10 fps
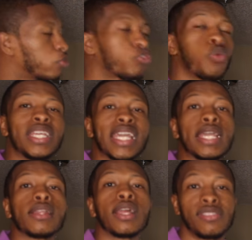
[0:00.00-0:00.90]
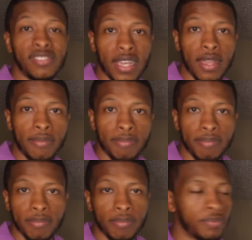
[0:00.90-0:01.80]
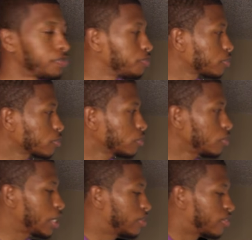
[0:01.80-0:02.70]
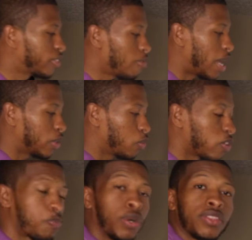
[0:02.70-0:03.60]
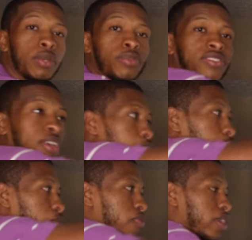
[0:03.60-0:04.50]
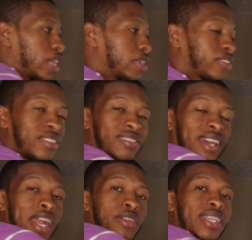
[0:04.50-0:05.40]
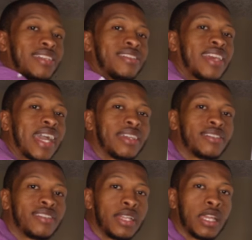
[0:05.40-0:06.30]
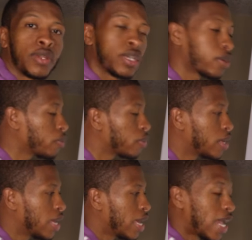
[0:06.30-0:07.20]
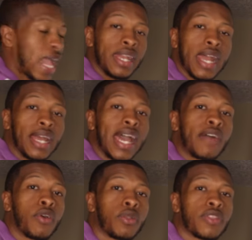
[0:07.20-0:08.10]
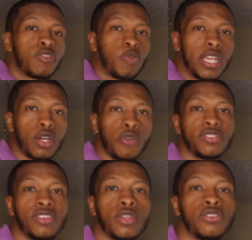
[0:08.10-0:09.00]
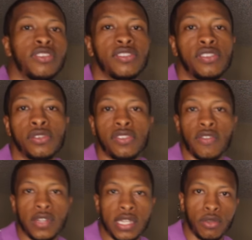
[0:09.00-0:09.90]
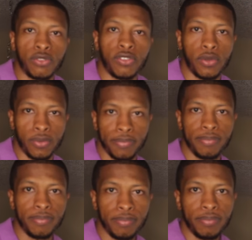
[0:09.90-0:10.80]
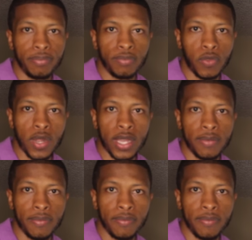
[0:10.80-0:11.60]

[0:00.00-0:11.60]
28, let's say, somebody would have put themselves in this entire debt stacking scenario and not have all of this paid off until they're 60 or 70 years old, right?